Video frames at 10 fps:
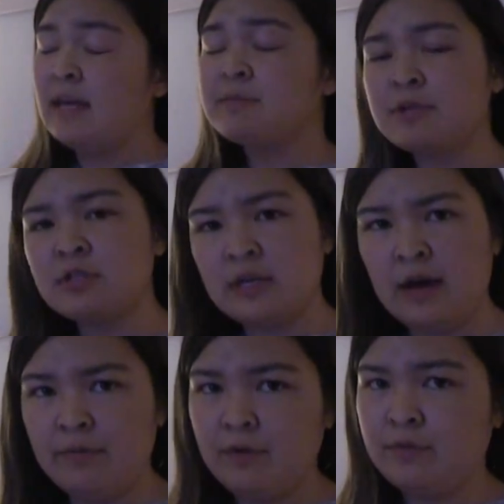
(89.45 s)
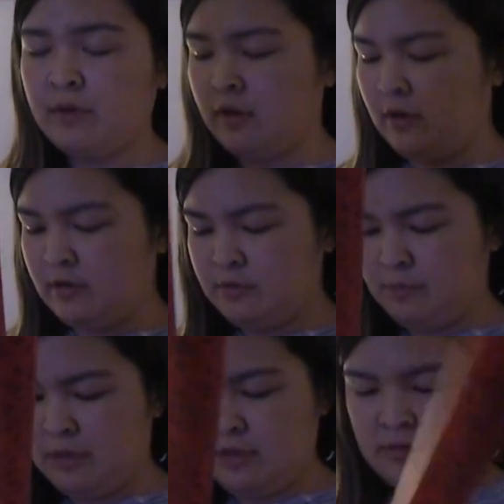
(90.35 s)
especially helpful for girls
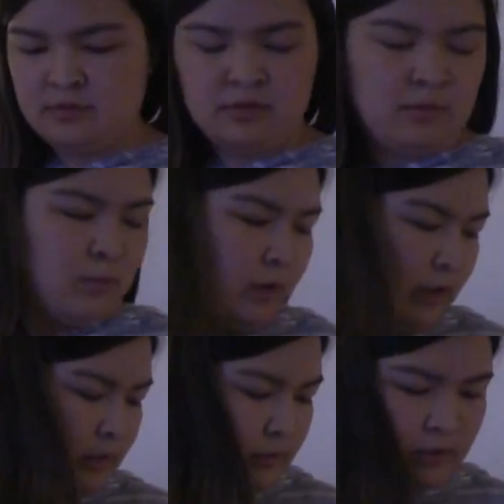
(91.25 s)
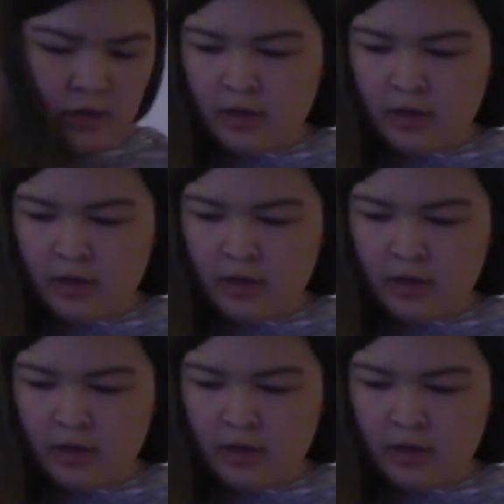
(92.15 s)
because, well,